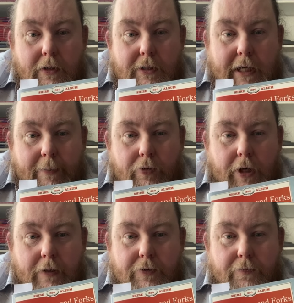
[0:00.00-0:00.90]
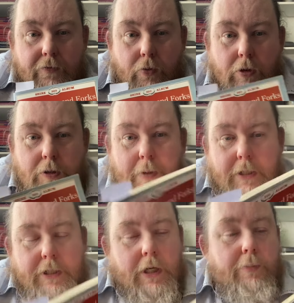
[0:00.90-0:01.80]
Table Knives and Forks by
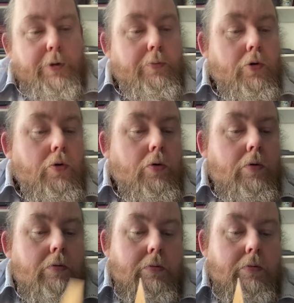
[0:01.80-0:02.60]
Simon Moore.